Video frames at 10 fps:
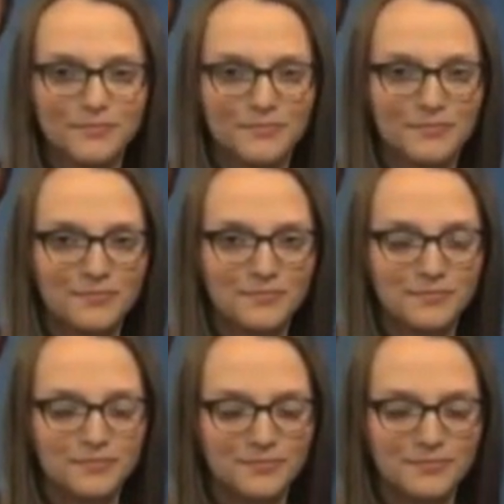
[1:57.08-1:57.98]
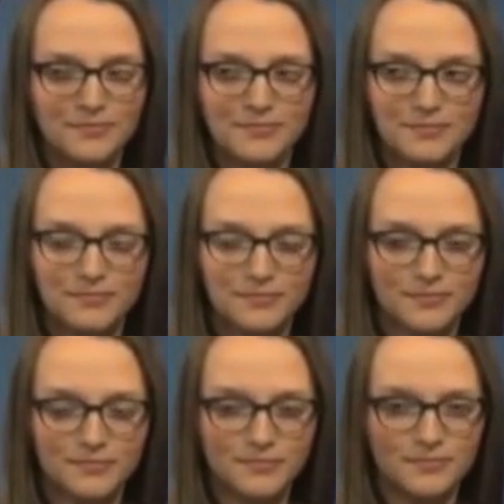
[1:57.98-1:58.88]

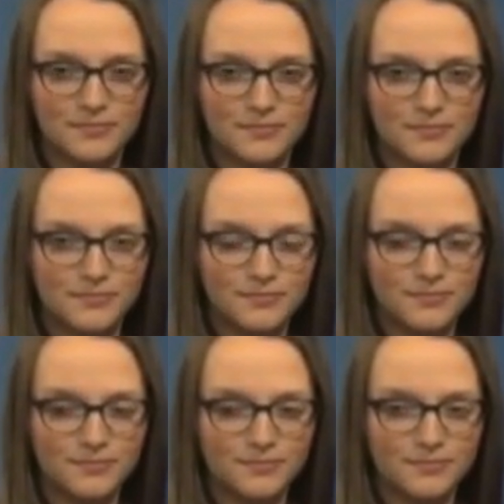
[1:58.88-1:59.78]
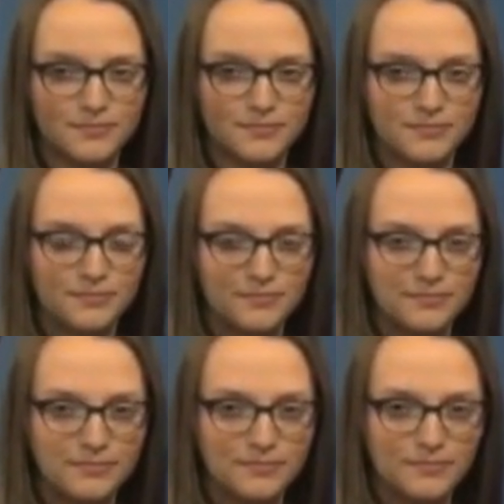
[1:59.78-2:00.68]
The person shown says nothing.